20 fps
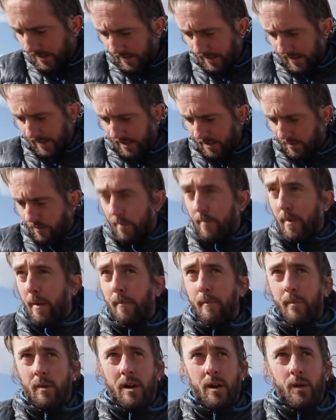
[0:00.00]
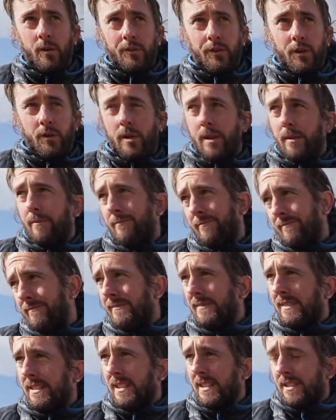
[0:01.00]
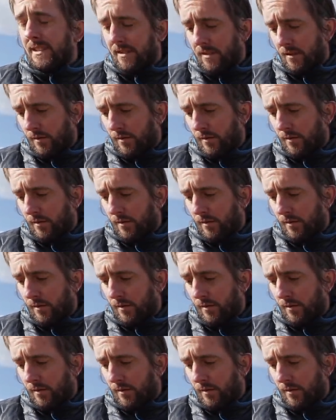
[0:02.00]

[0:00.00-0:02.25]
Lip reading: Can he remember how to do it? That's the